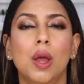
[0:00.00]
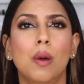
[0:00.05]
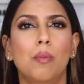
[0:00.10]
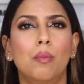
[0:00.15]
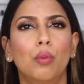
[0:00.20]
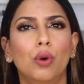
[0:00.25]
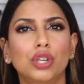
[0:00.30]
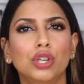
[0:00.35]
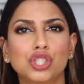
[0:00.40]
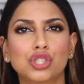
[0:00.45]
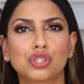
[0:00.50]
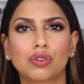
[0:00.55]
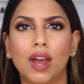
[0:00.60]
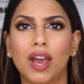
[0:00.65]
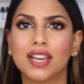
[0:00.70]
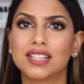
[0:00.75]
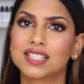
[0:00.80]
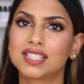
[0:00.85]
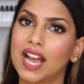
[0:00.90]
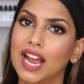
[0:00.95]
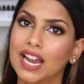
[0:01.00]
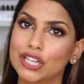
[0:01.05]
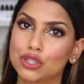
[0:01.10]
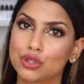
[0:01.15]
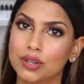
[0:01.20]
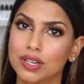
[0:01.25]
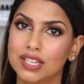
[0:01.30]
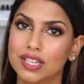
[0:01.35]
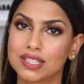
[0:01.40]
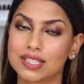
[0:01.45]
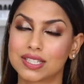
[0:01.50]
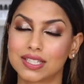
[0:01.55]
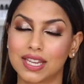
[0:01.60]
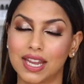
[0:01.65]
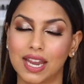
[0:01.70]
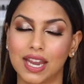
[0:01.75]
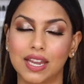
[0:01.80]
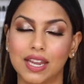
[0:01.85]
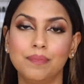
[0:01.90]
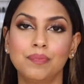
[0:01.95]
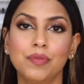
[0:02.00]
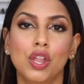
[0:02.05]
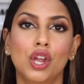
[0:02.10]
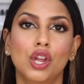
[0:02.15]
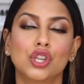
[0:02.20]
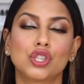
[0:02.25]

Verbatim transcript: moisturized, hydrated skin.